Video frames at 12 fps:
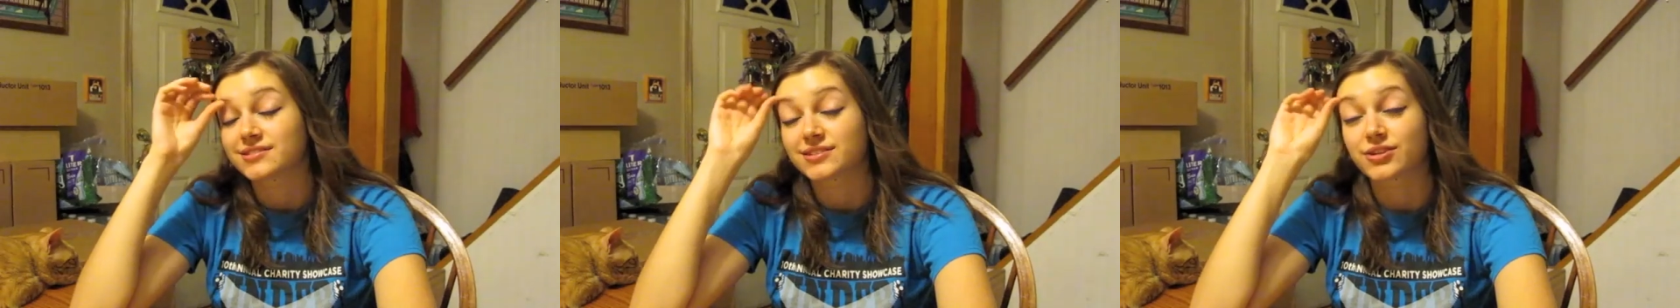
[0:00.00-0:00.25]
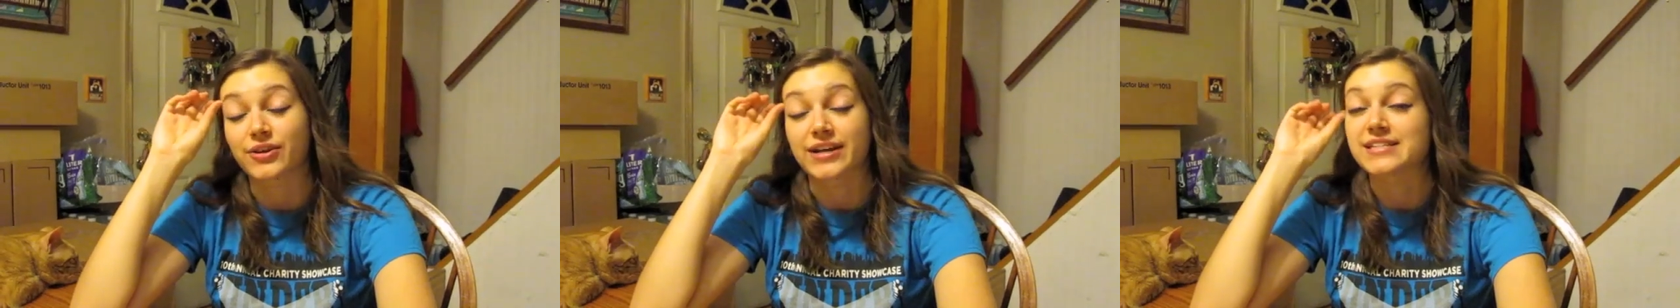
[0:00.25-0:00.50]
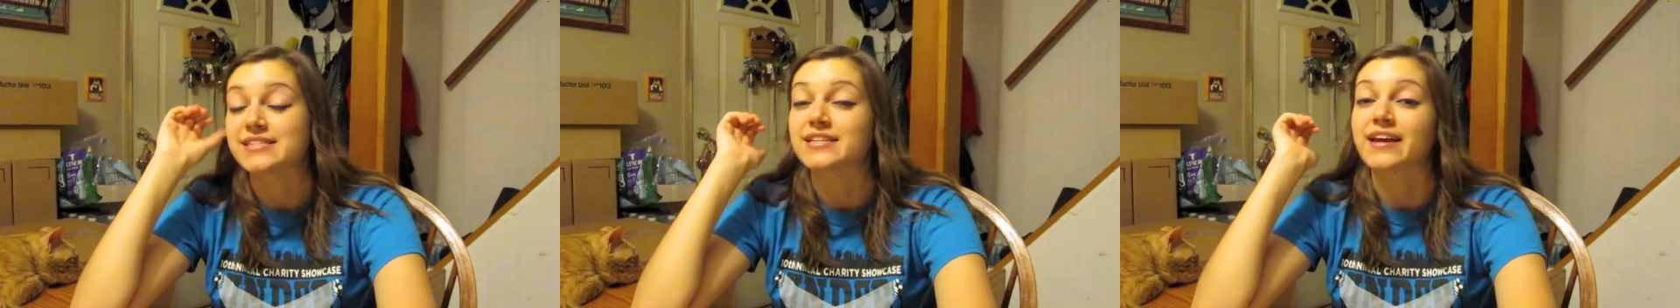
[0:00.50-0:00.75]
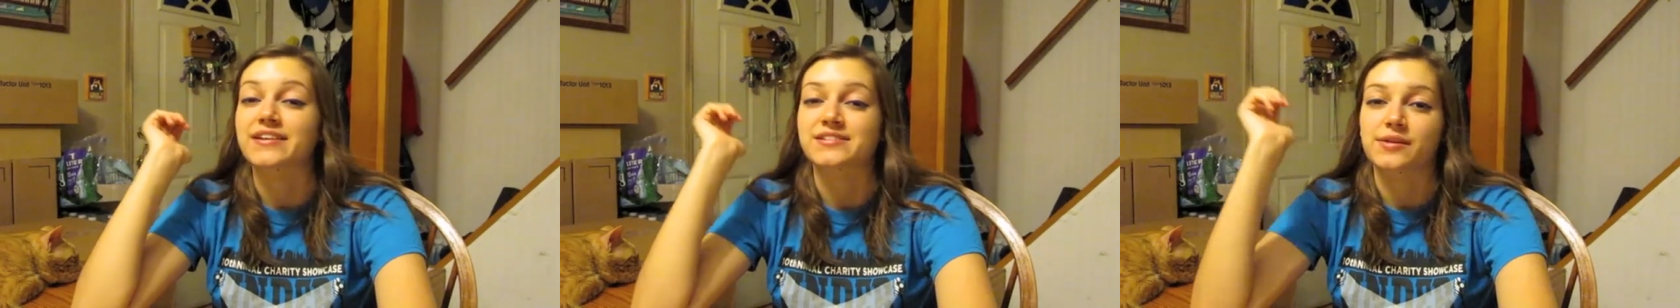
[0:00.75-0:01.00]
crazy
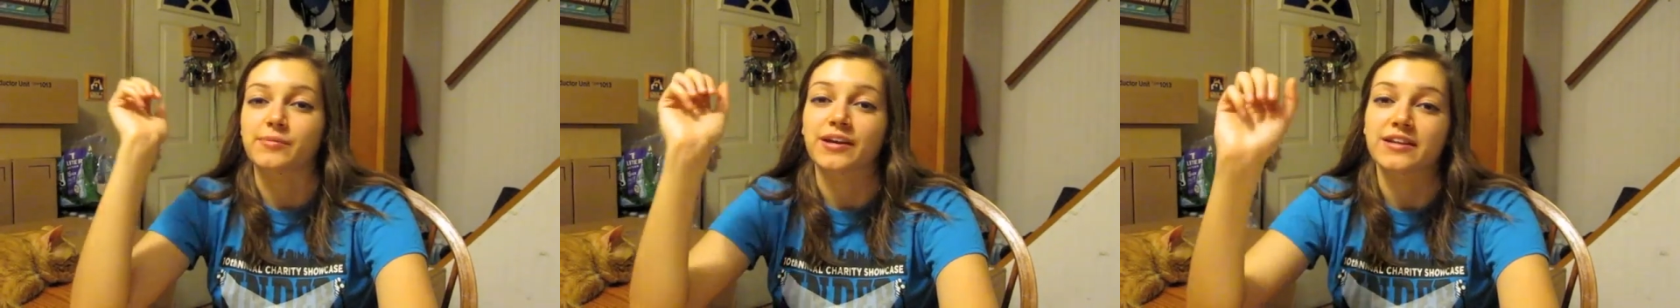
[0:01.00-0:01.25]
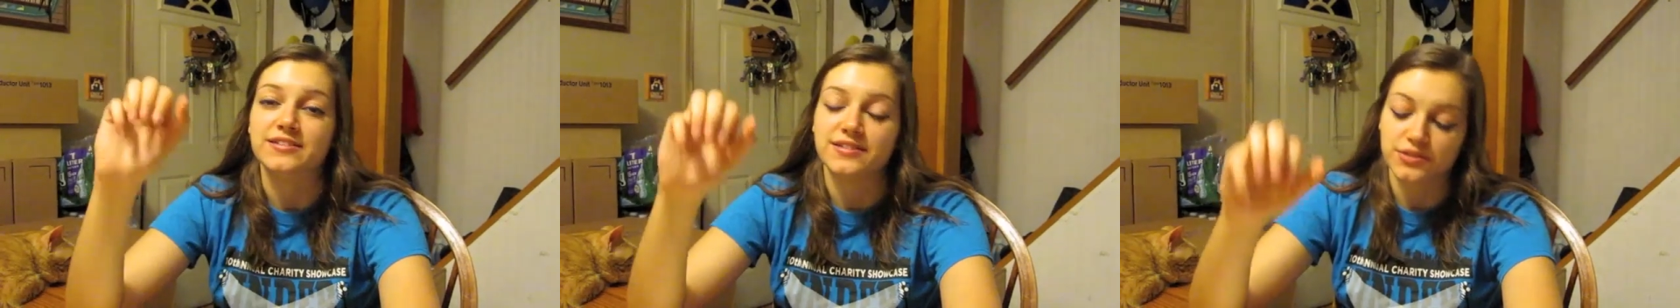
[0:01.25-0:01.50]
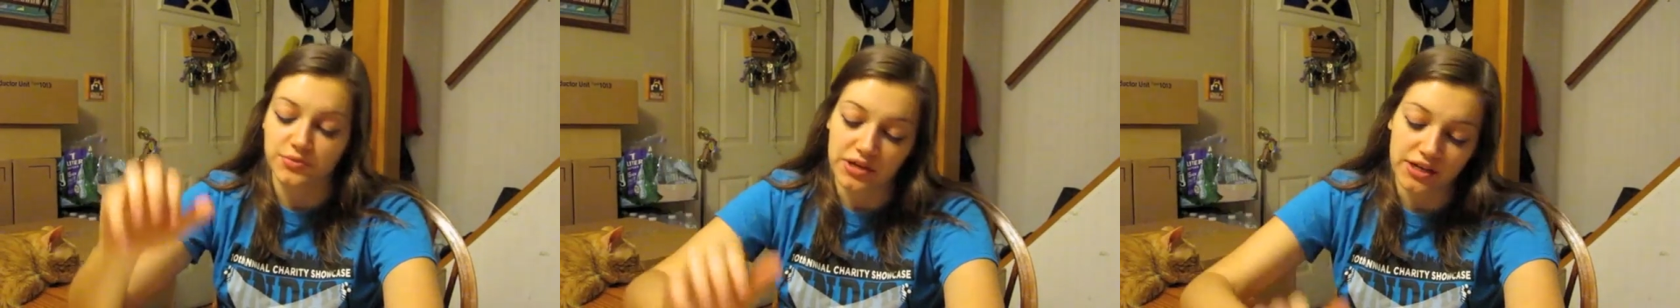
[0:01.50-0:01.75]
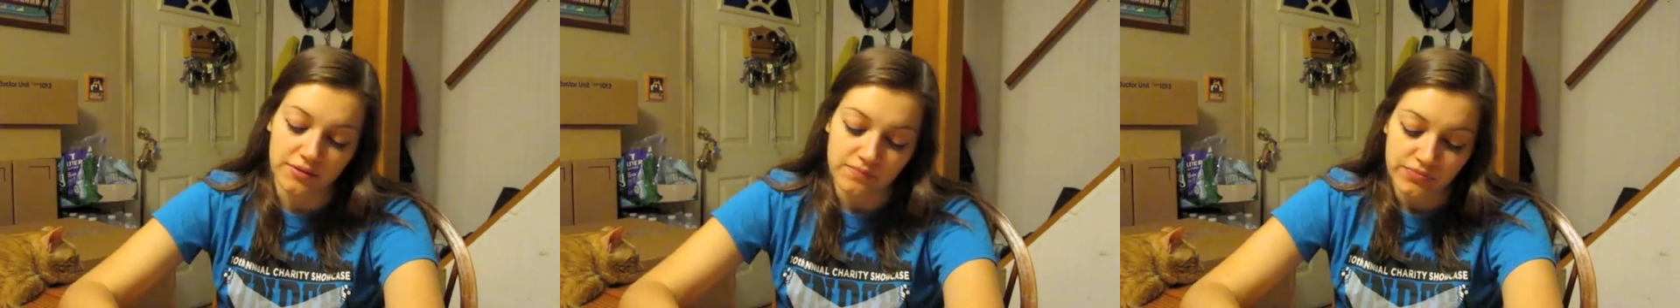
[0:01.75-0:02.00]
escapades this
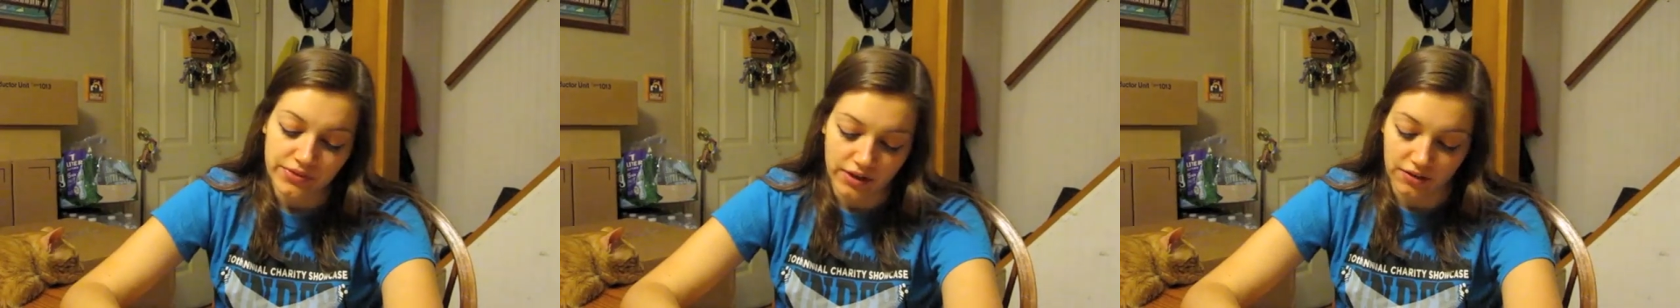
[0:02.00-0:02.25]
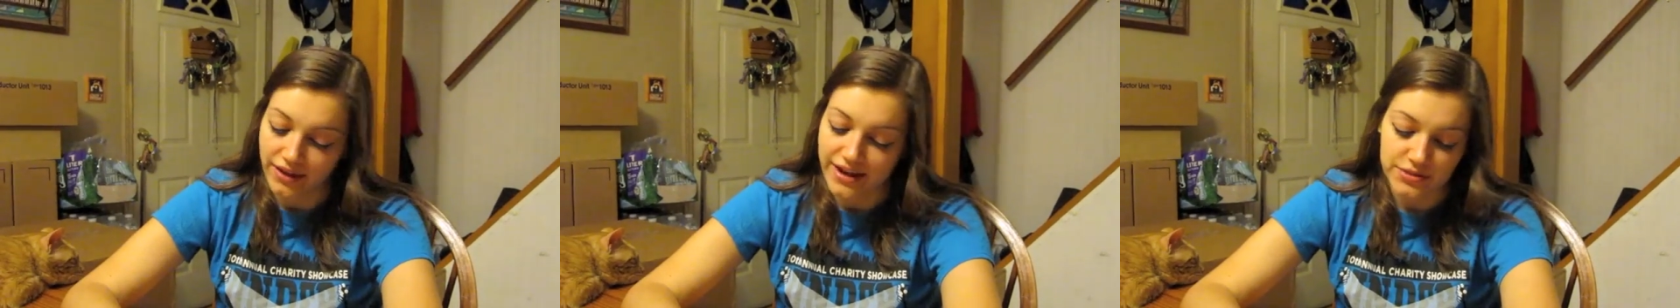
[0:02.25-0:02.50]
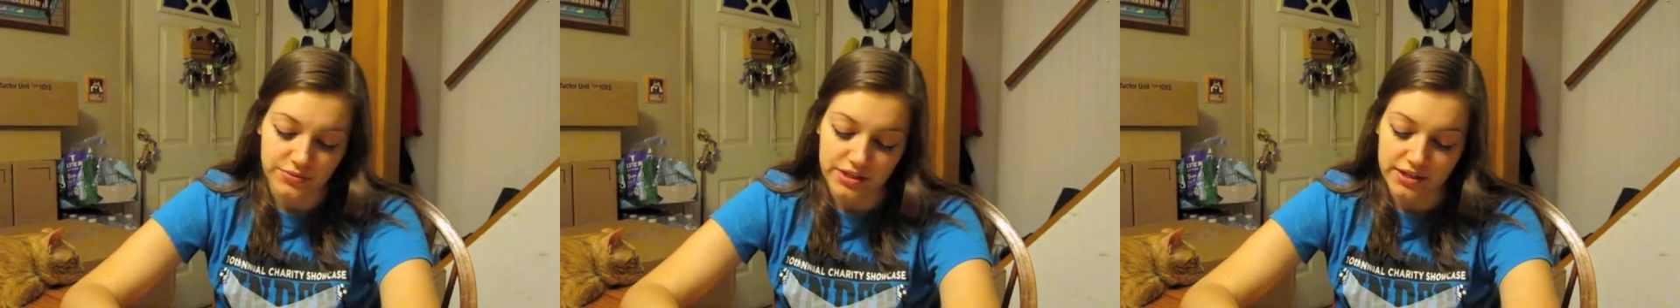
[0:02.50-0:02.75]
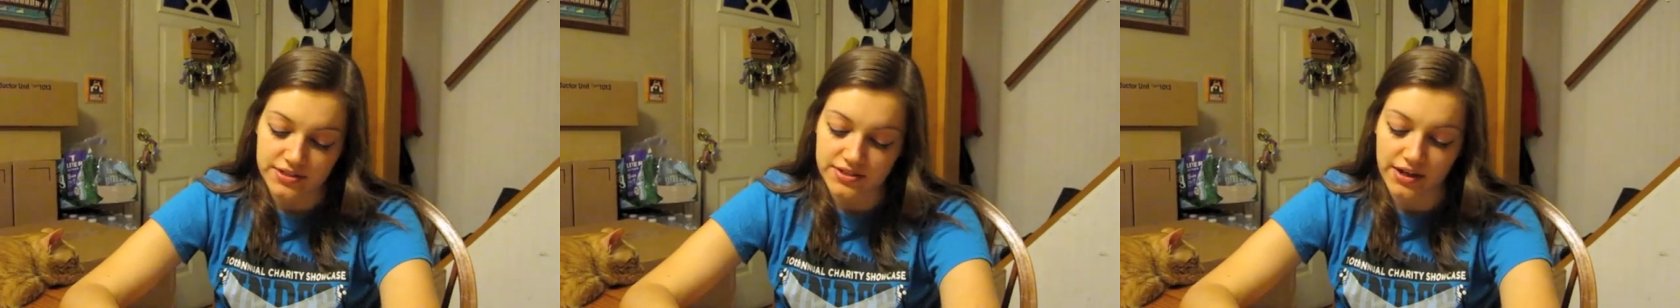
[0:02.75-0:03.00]
week, or last
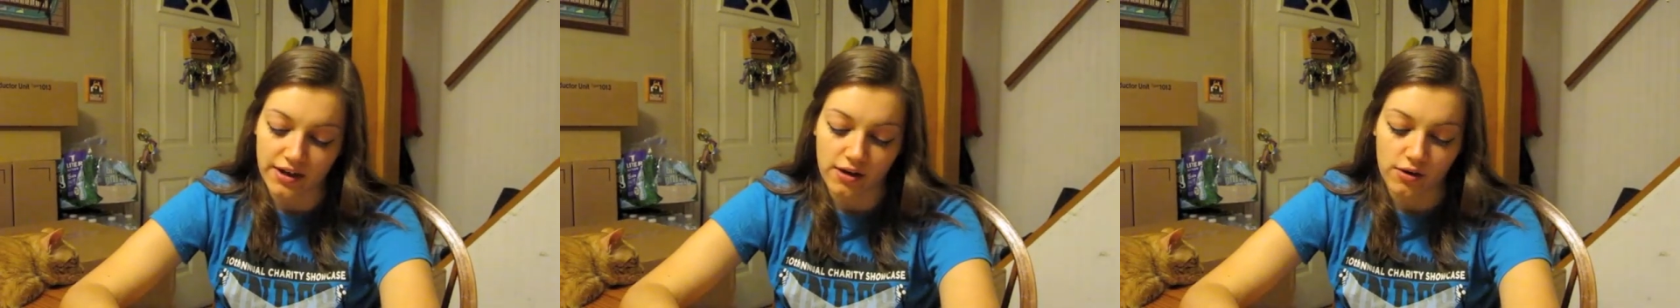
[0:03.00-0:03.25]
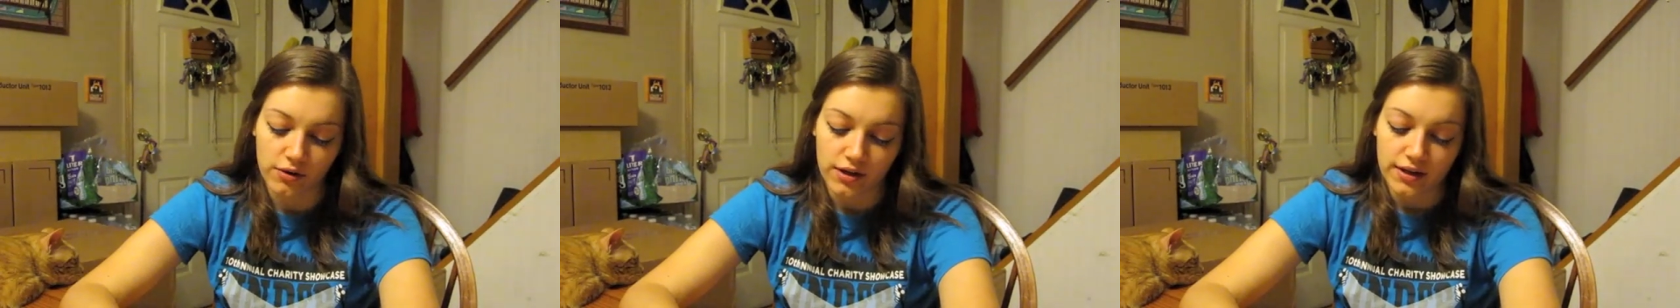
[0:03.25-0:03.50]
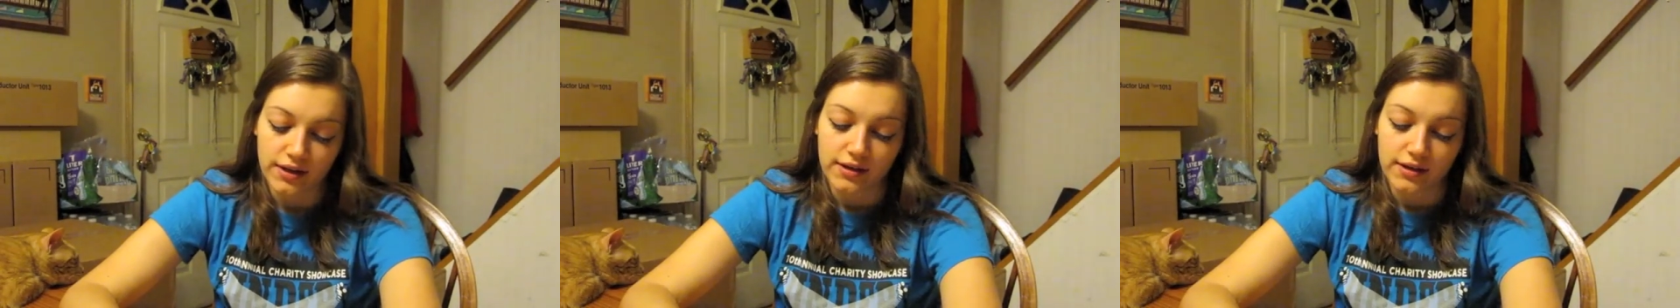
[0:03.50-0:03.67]
week. So,